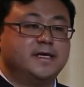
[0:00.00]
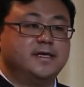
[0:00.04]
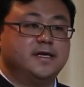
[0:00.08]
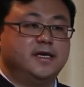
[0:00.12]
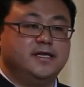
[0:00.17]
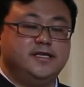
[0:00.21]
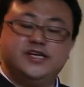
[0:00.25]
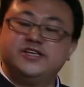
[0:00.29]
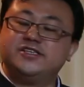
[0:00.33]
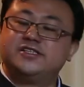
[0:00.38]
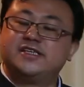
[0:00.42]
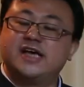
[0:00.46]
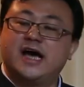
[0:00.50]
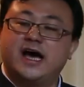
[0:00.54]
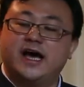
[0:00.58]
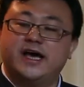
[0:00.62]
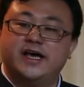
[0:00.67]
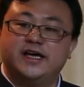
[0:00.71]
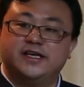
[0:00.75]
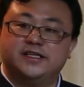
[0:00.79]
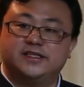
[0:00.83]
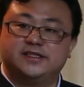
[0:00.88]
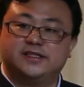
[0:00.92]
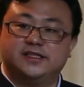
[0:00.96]
Ningxia
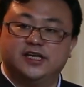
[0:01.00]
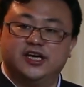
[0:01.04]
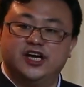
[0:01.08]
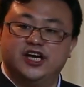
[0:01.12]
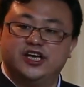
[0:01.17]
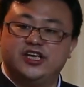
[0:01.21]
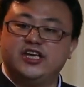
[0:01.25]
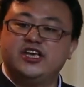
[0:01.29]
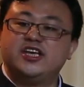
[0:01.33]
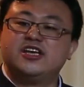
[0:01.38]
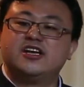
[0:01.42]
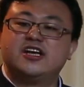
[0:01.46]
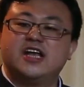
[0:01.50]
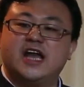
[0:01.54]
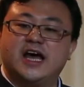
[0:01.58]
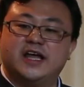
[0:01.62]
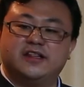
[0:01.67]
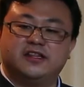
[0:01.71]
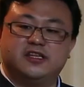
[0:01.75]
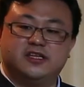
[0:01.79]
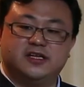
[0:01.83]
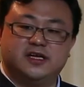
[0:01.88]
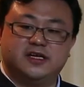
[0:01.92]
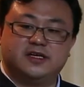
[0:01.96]
is
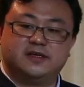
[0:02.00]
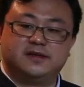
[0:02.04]
inland